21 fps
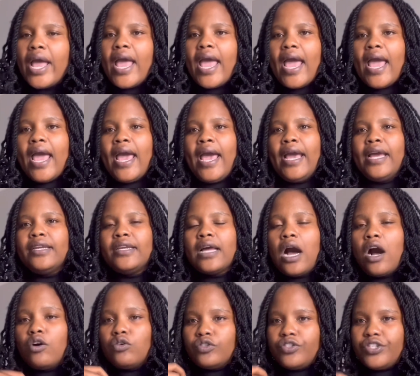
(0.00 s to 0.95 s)
and
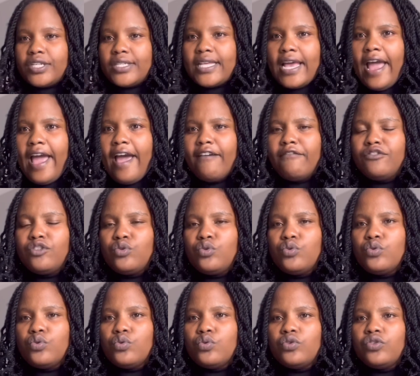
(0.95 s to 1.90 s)
I'll just have
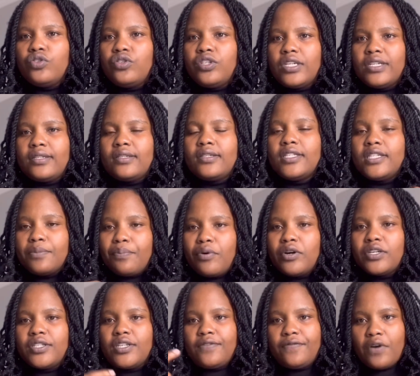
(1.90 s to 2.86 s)
to just
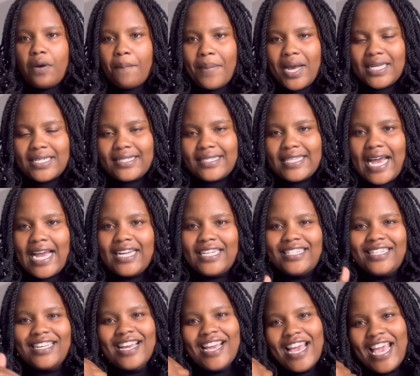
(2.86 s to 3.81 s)
deposit from my
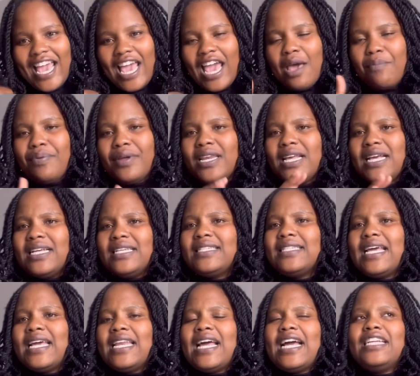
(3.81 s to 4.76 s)
side.
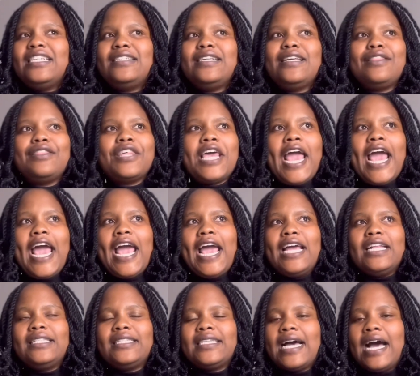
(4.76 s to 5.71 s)
Happiness. And I did
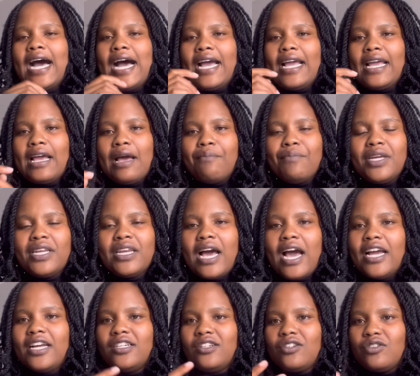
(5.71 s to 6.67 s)
that.
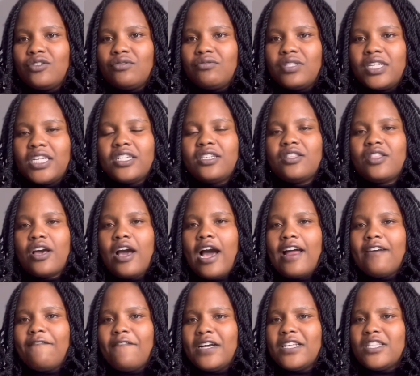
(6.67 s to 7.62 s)
I did
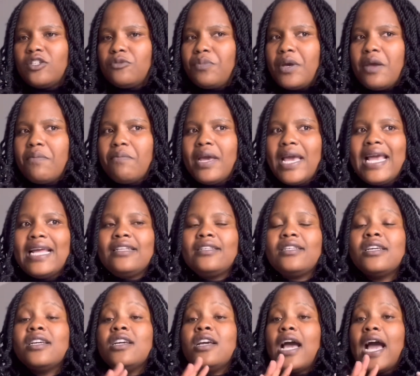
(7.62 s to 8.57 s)
the advance payment.
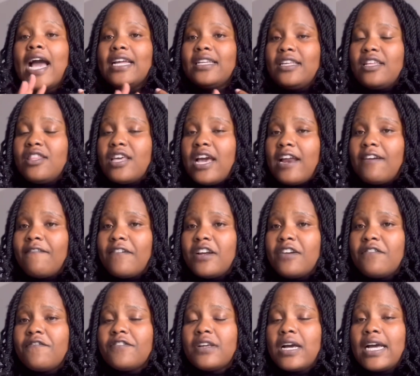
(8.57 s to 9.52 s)
I did the
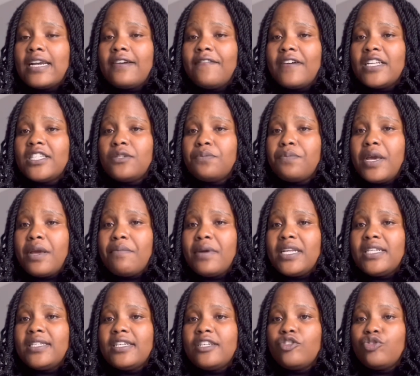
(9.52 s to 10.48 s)
advance
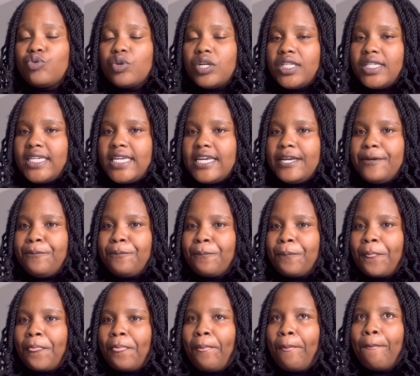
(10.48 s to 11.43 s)
payment in
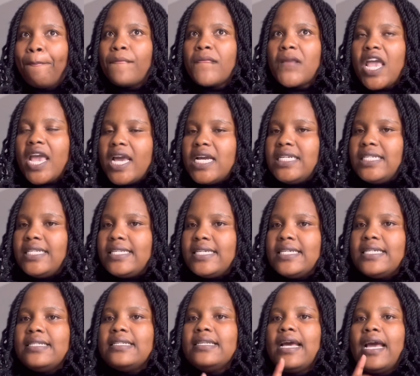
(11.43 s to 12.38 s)

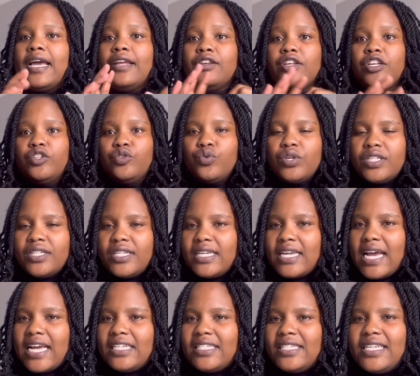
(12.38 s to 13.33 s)
2018 and in
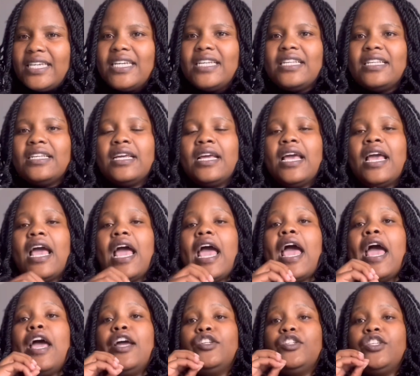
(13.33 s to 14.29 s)
2019
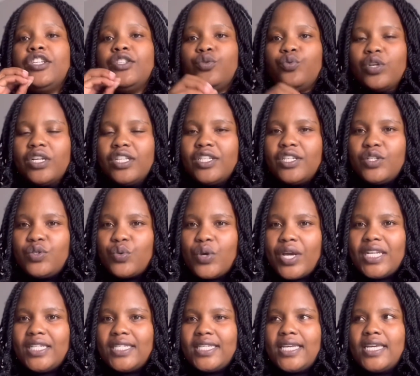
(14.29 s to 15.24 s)
and in
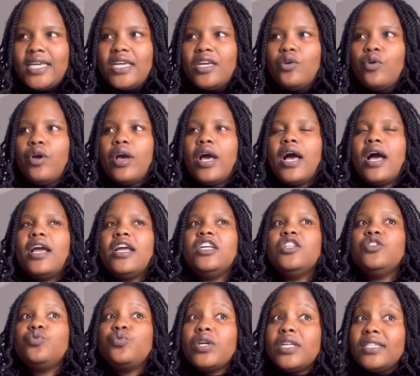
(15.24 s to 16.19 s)
2020.
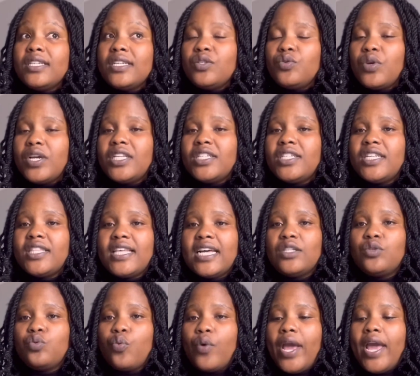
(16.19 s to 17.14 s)
In 2020,
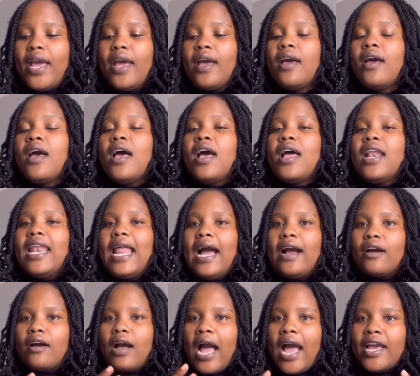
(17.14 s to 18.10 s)
that's where
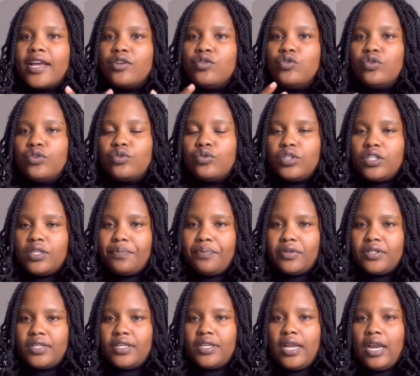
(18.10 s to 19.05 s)
I used to
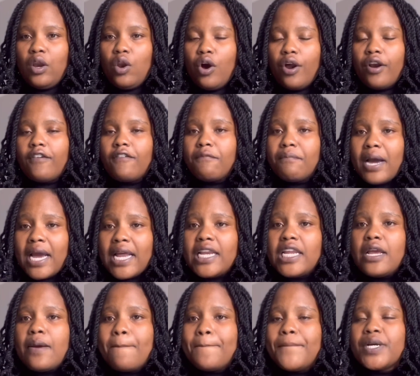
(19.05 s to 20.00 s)
deposit a lot of
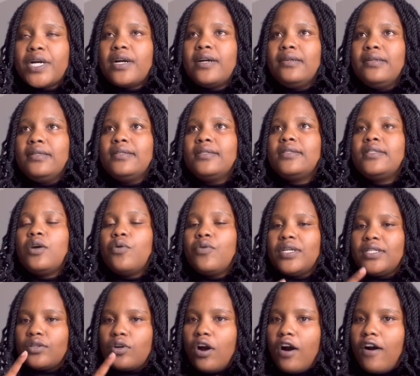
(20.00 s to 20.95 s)
money because there
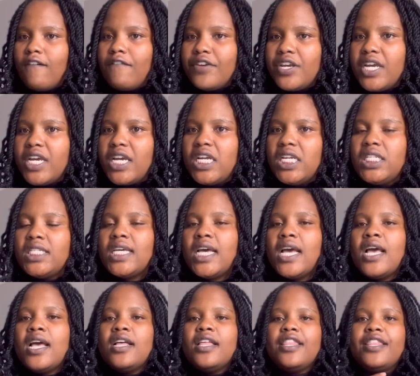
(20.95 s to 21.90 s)
was COVID.
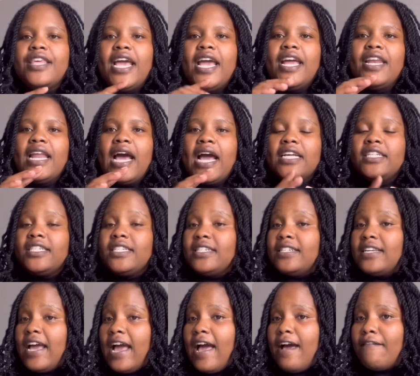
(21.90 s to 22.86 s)
Then I
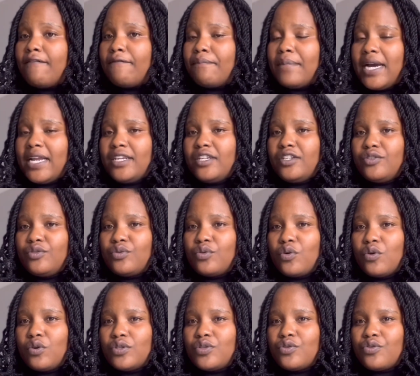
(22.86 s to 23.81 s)
didn't have money to
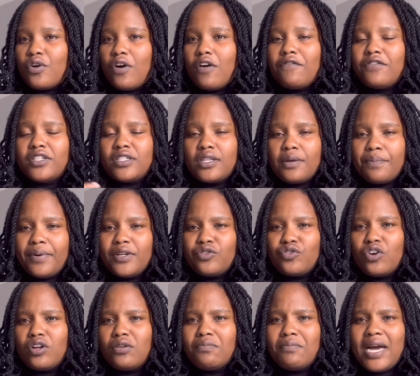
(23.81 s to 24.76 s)
go to the office, the
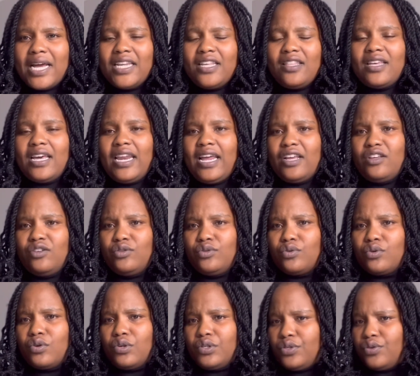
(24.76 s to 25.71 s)
petrol money that I
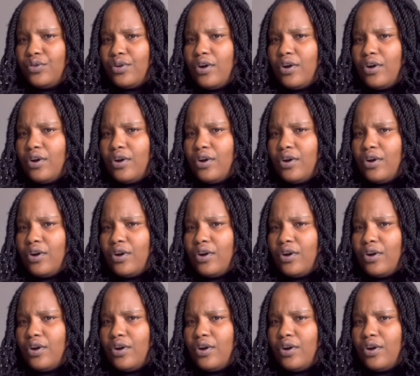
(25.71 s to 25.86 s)
used to go to the